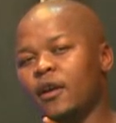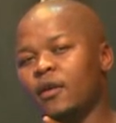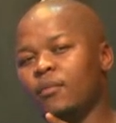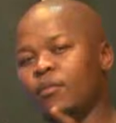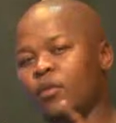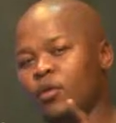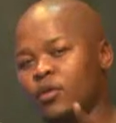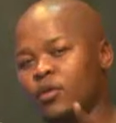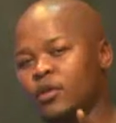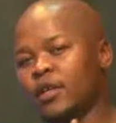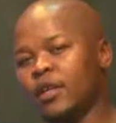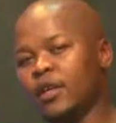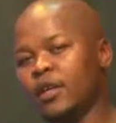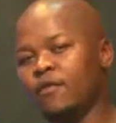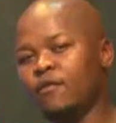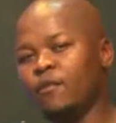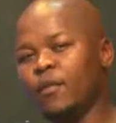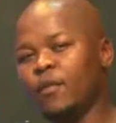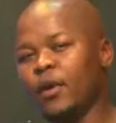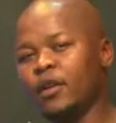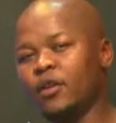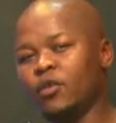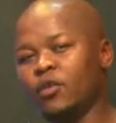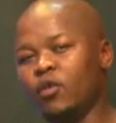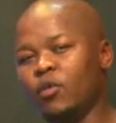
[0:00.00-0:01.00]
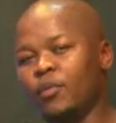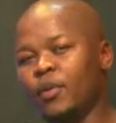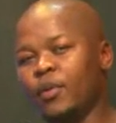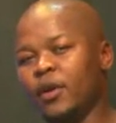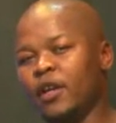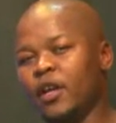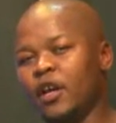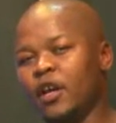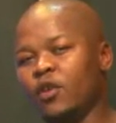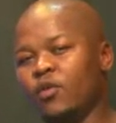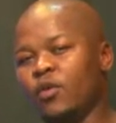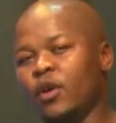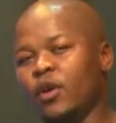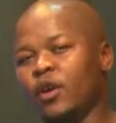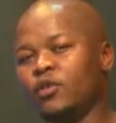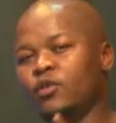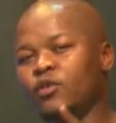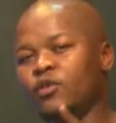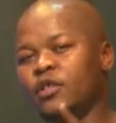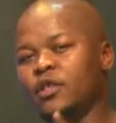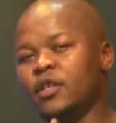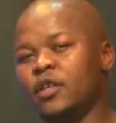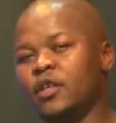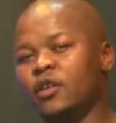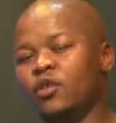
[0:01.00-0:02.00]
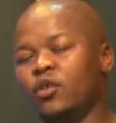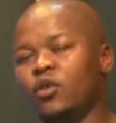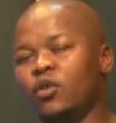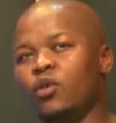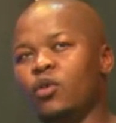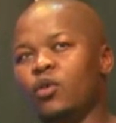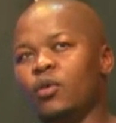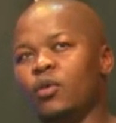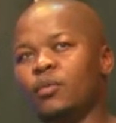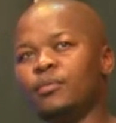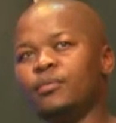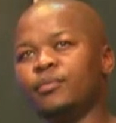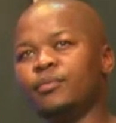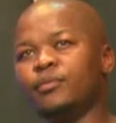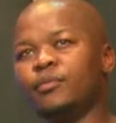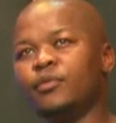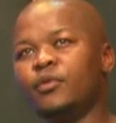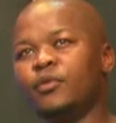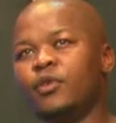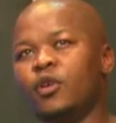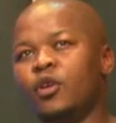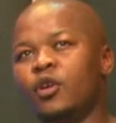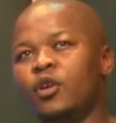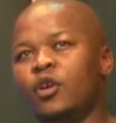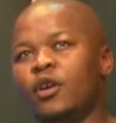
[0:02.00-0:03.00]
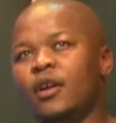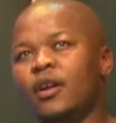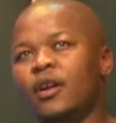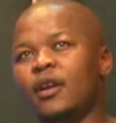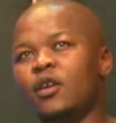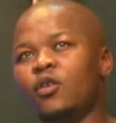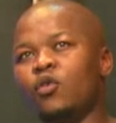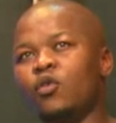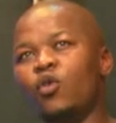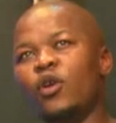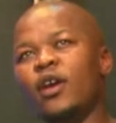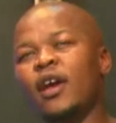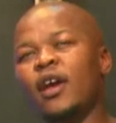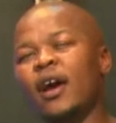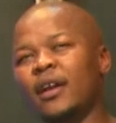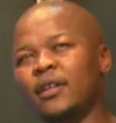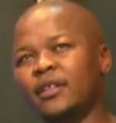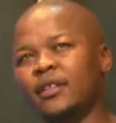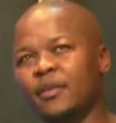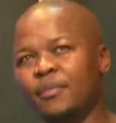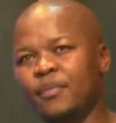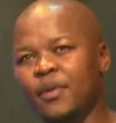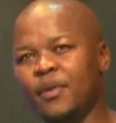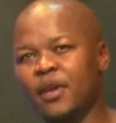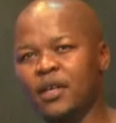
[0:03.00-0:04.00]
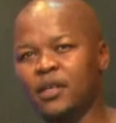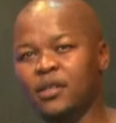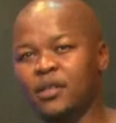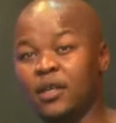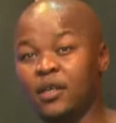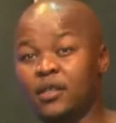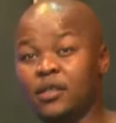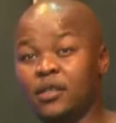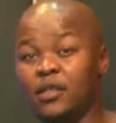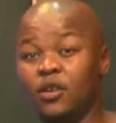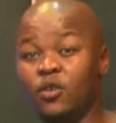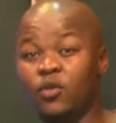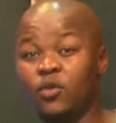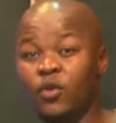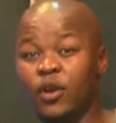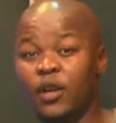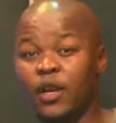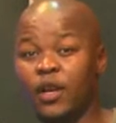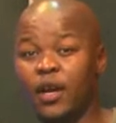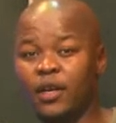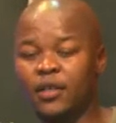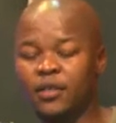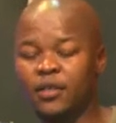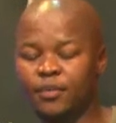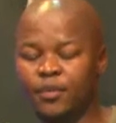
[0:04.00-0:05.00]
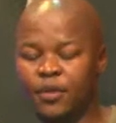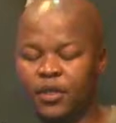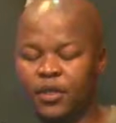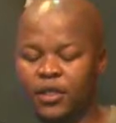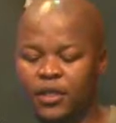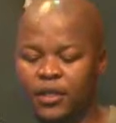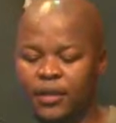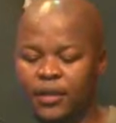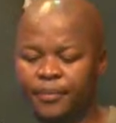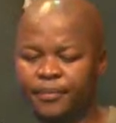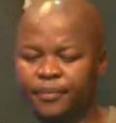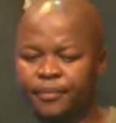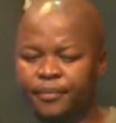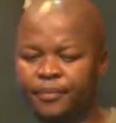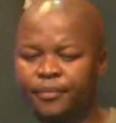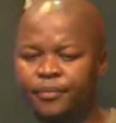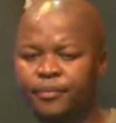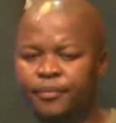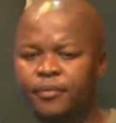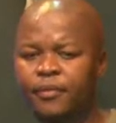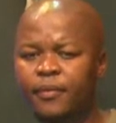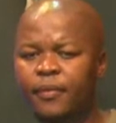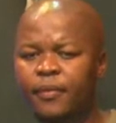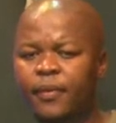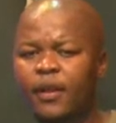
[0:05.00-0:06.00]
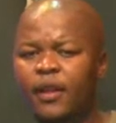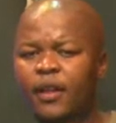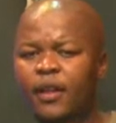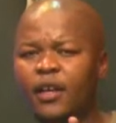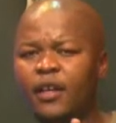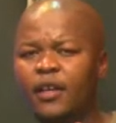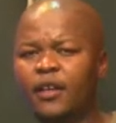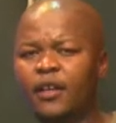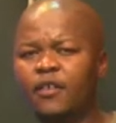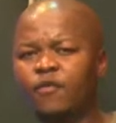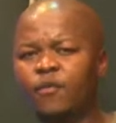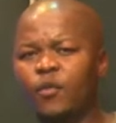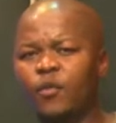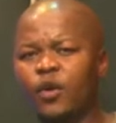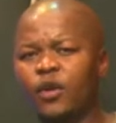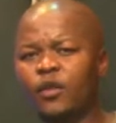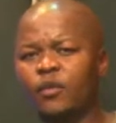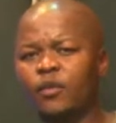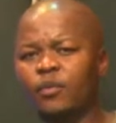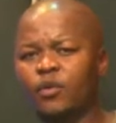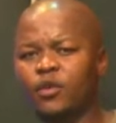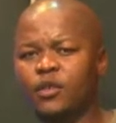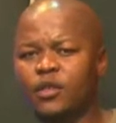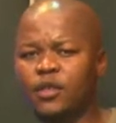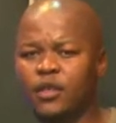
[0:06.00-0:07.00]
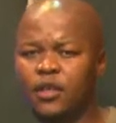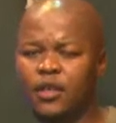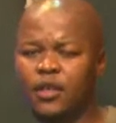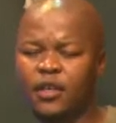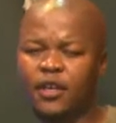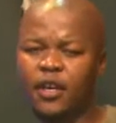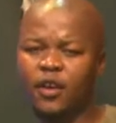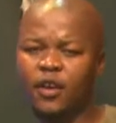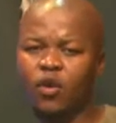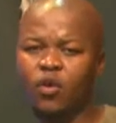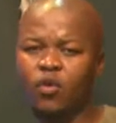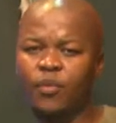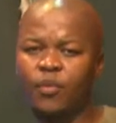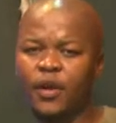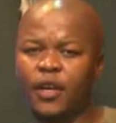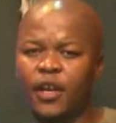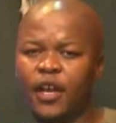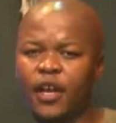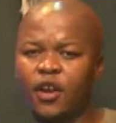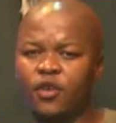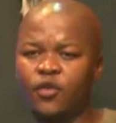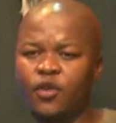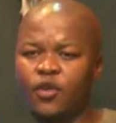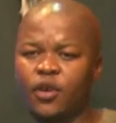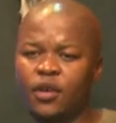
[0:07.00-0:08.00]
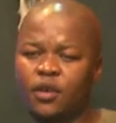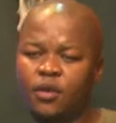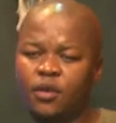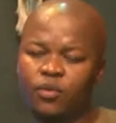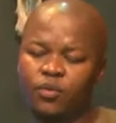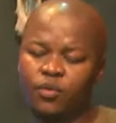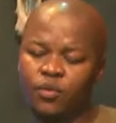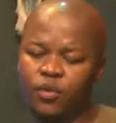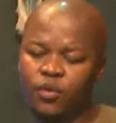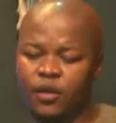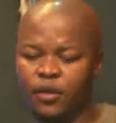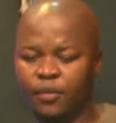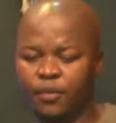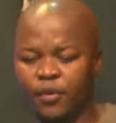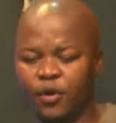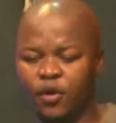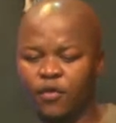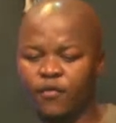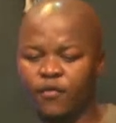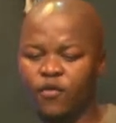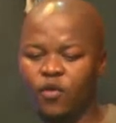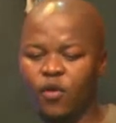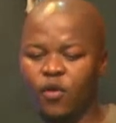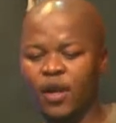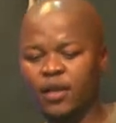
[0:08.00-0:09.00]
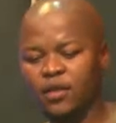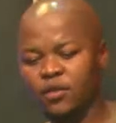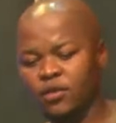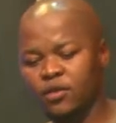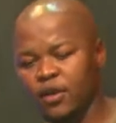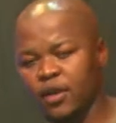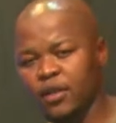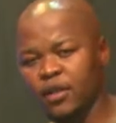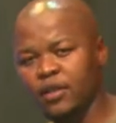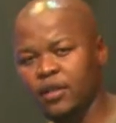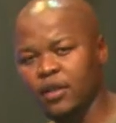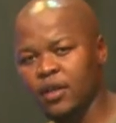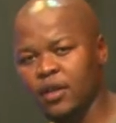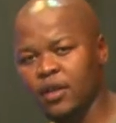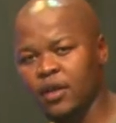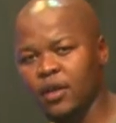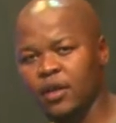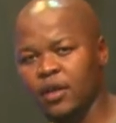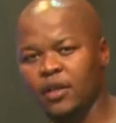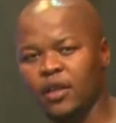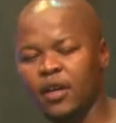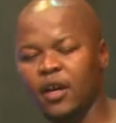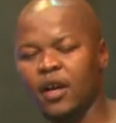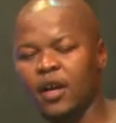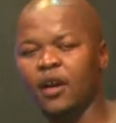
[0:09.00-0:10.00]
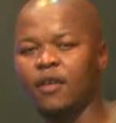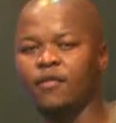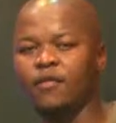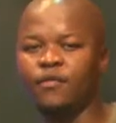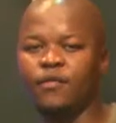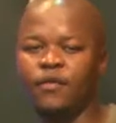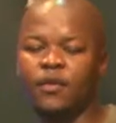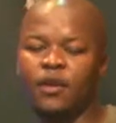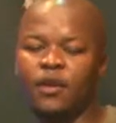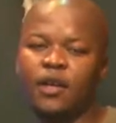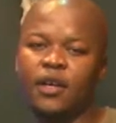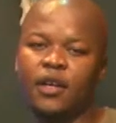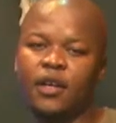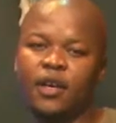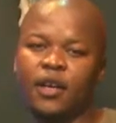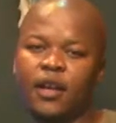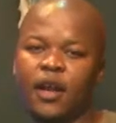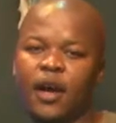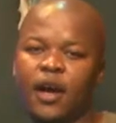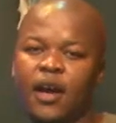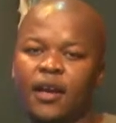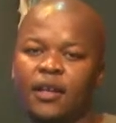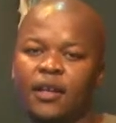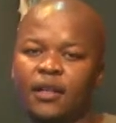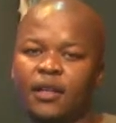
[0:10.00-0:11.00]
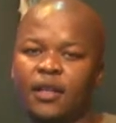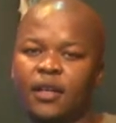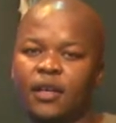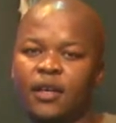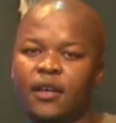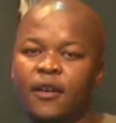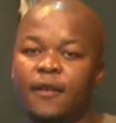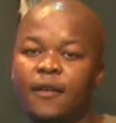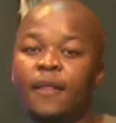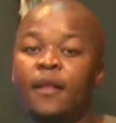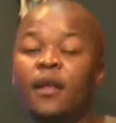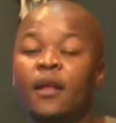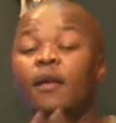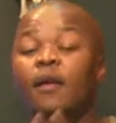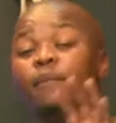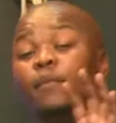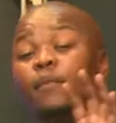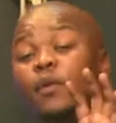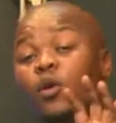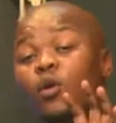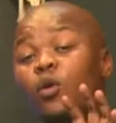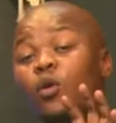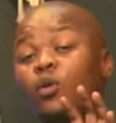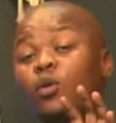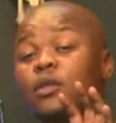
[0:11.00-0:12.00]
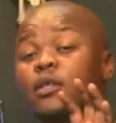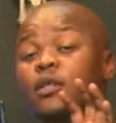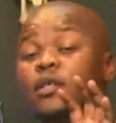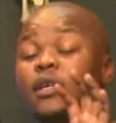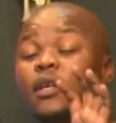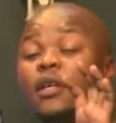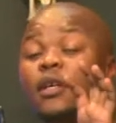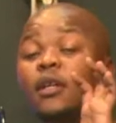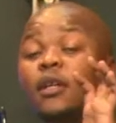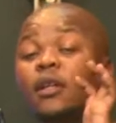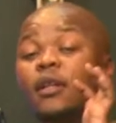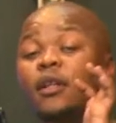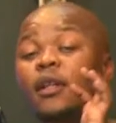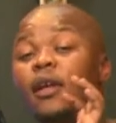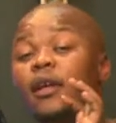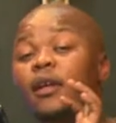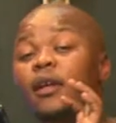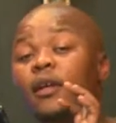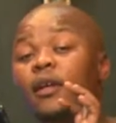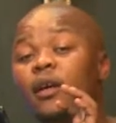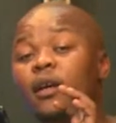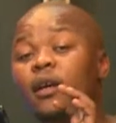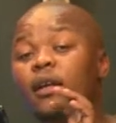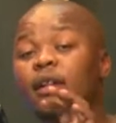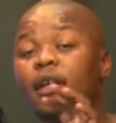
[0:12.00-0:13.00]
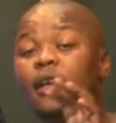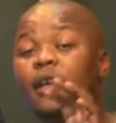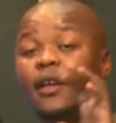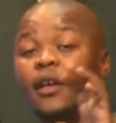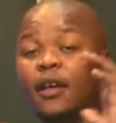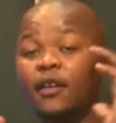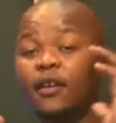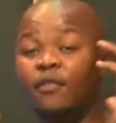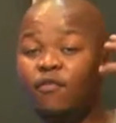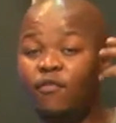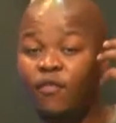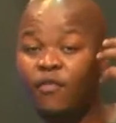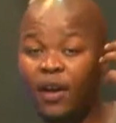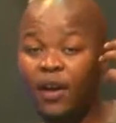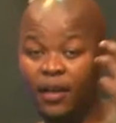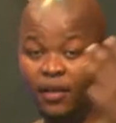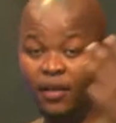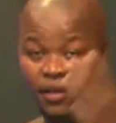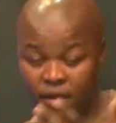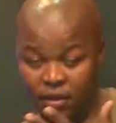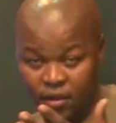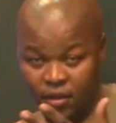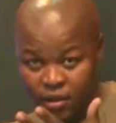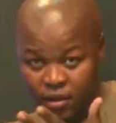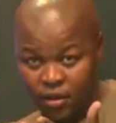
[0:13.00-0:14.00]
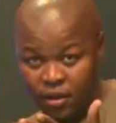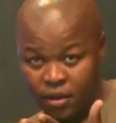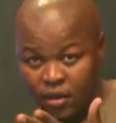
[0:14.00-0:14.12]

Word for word: mostly give birth in an open area. You see your rooi-hartebees, that's the red-headed beast, they give birth mostly in an open area with a bit of grass so that the, the calf can hide there, because they uh, they can fight